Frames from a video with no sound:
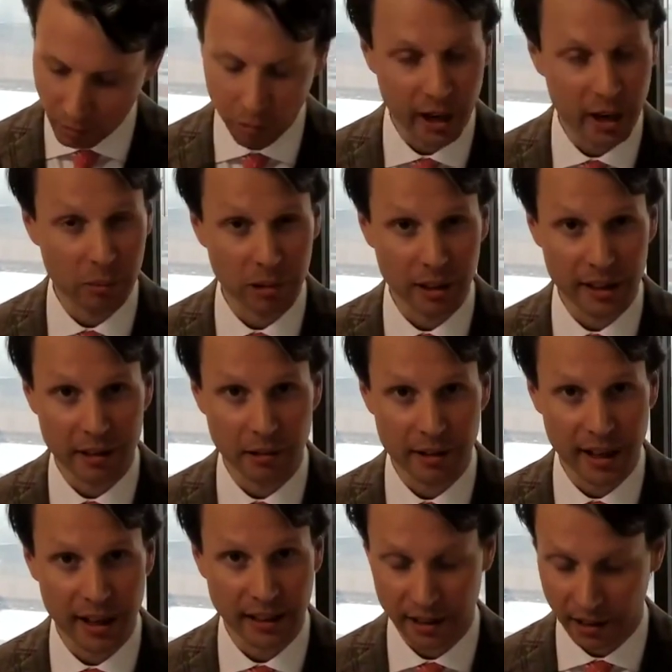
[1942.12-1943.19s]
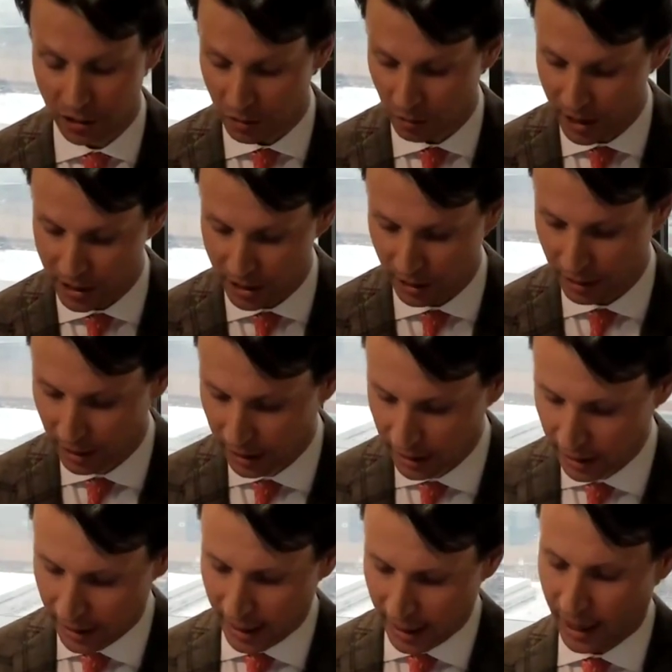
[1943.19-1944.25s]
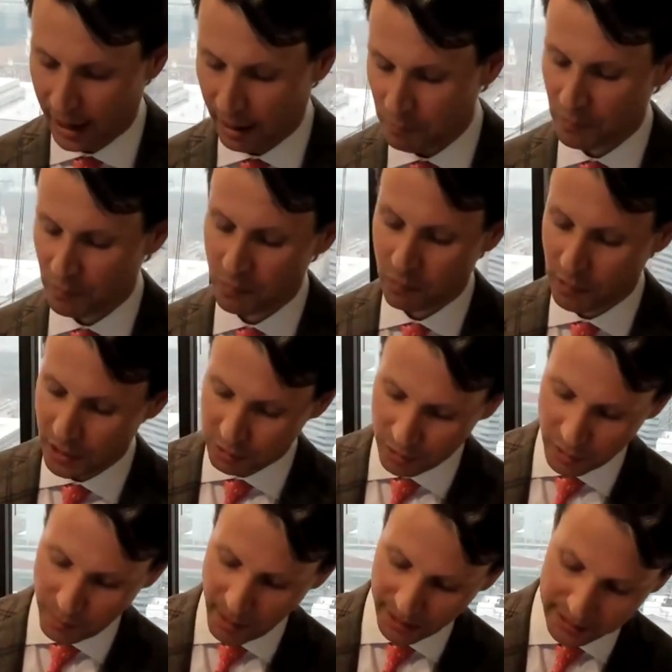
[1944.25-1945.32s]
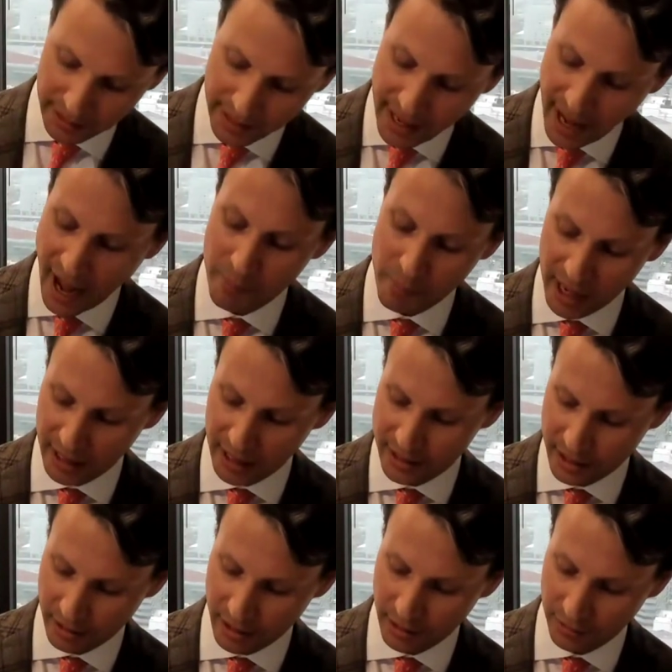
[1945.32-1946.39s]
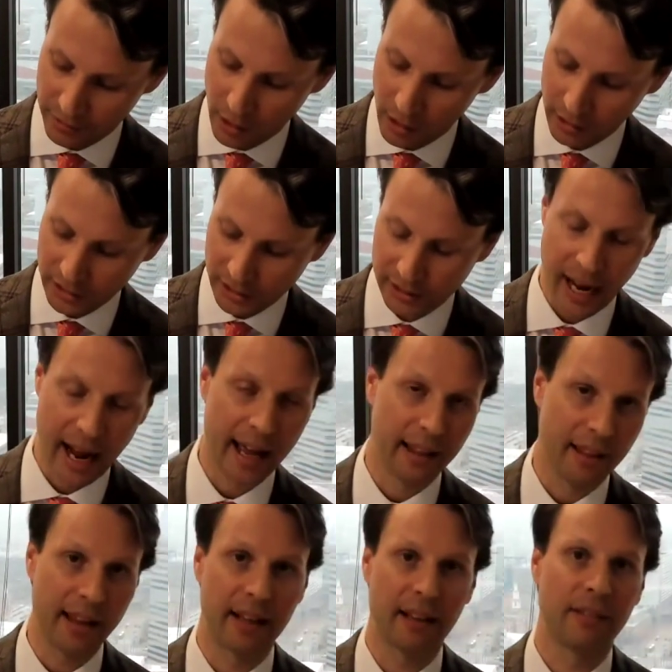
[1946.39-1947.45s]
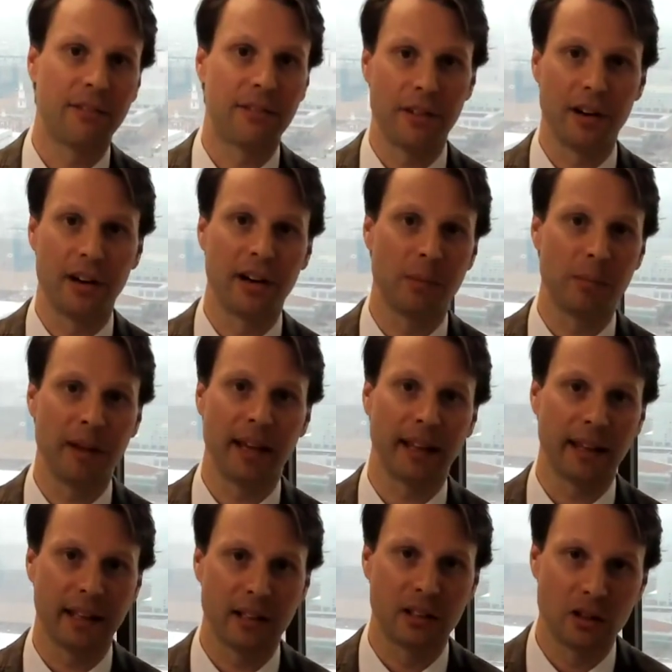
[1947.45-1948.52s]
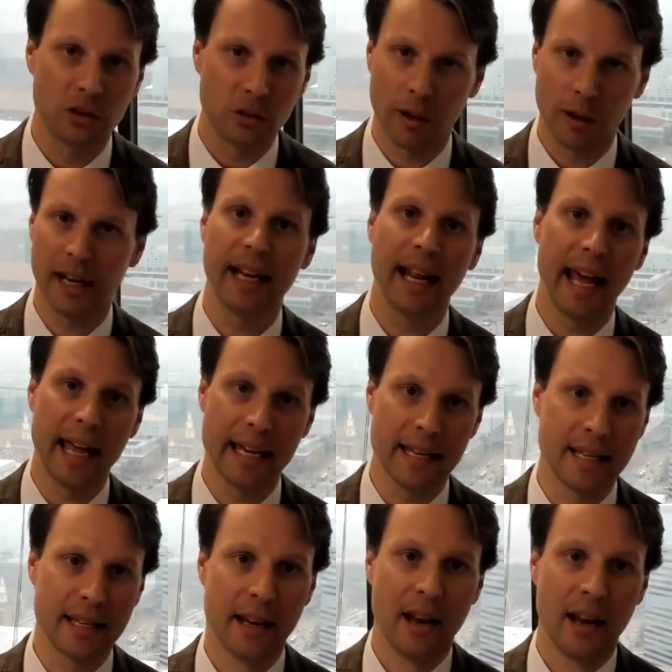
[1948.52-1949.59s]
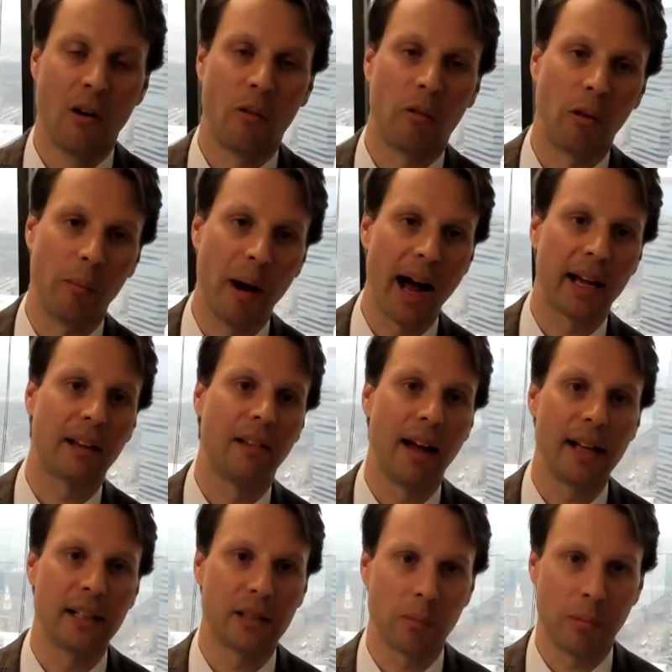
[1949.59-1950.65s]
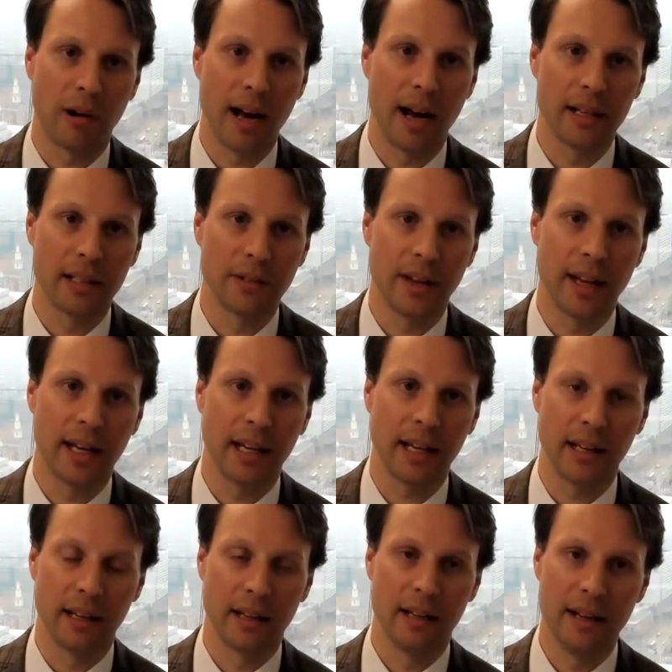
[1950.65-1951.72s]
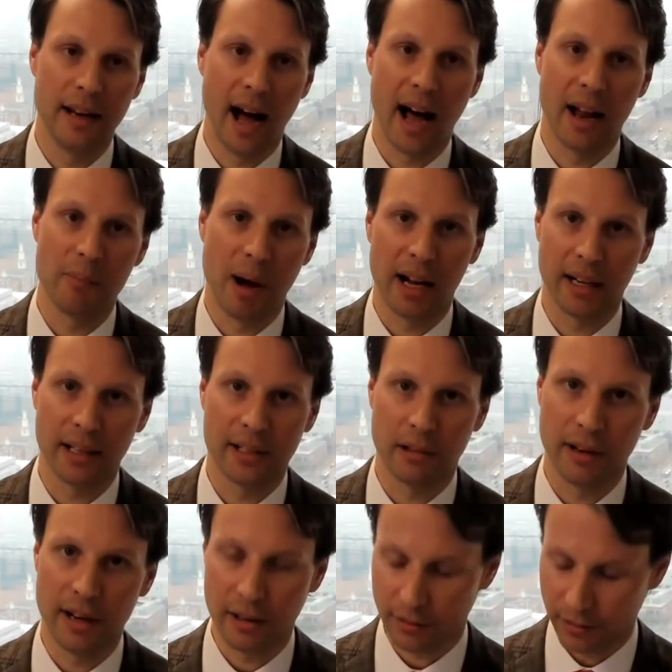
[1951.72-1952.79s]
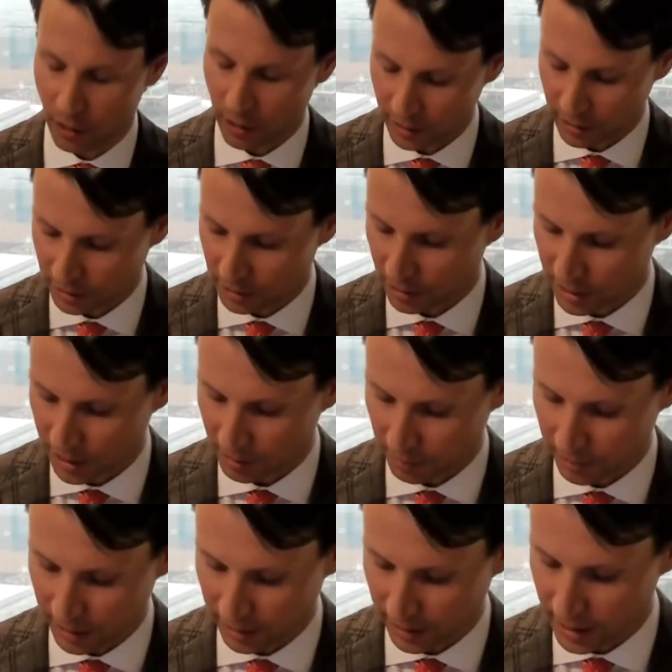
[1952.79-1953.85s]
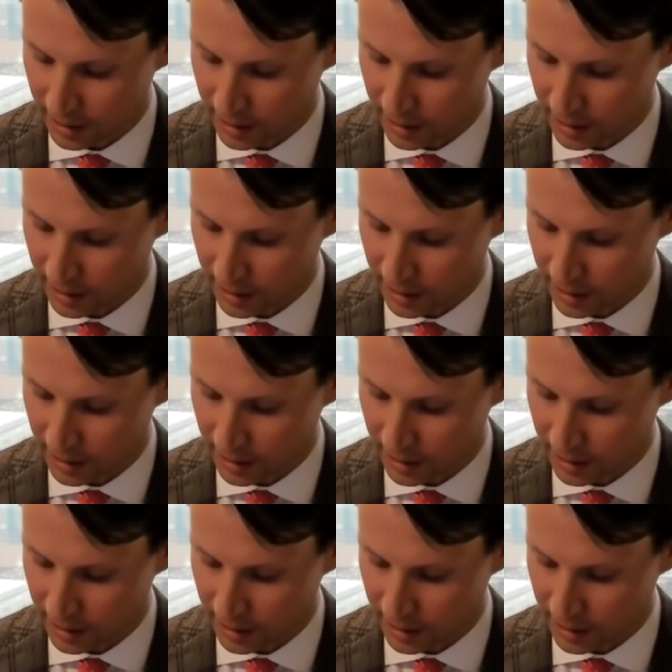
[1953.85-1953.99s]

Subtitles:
we're able to deal with that situation. With respect to non-monetary defaults, I like for there to be at least 20 days where my client's apprised of any non-monetary default associated with it.